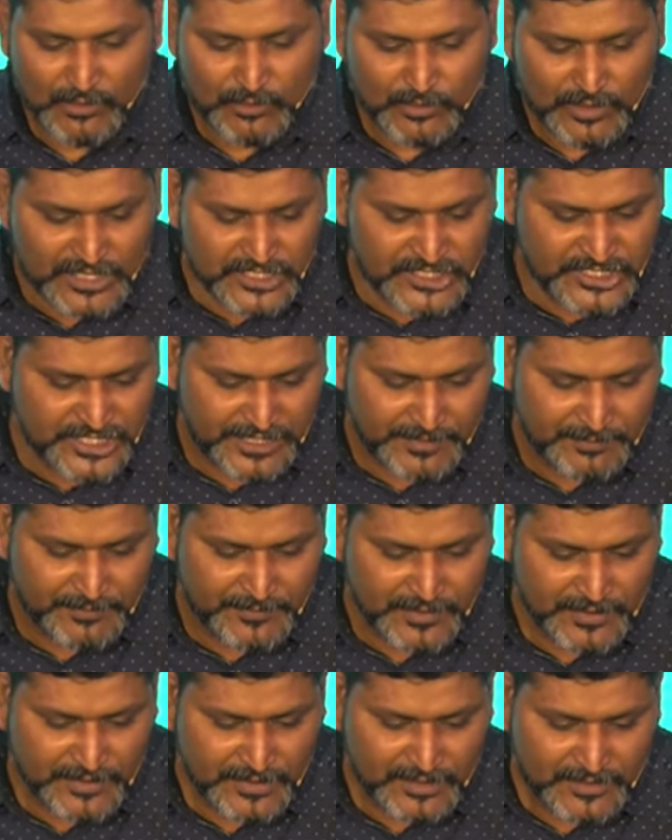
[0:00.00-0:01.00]
Our
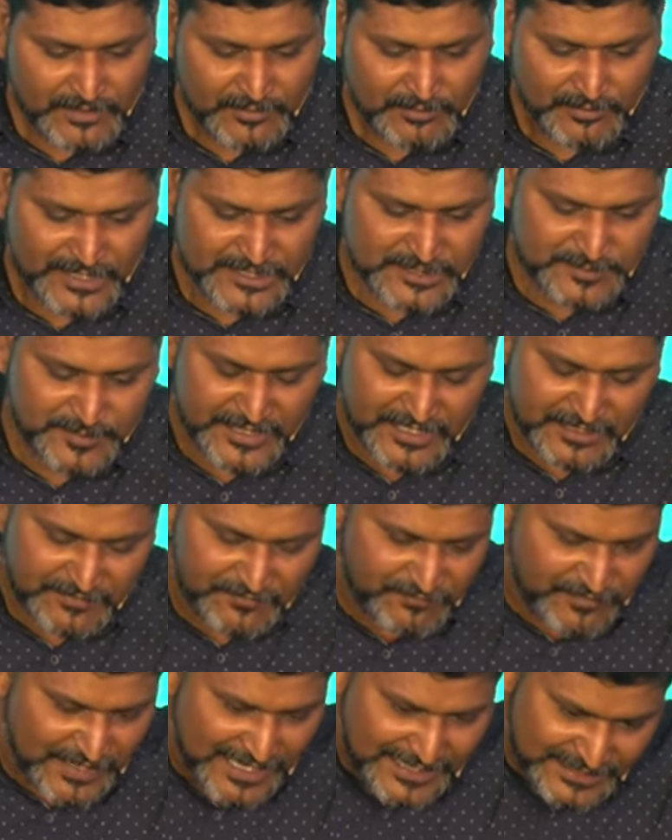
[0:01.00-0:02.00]
worship must
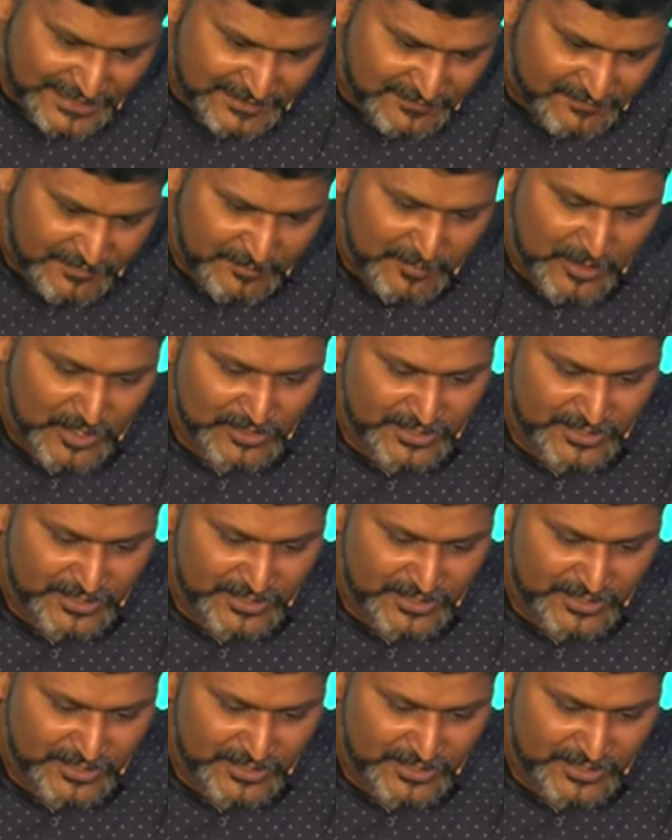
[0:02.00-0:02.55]
be reflective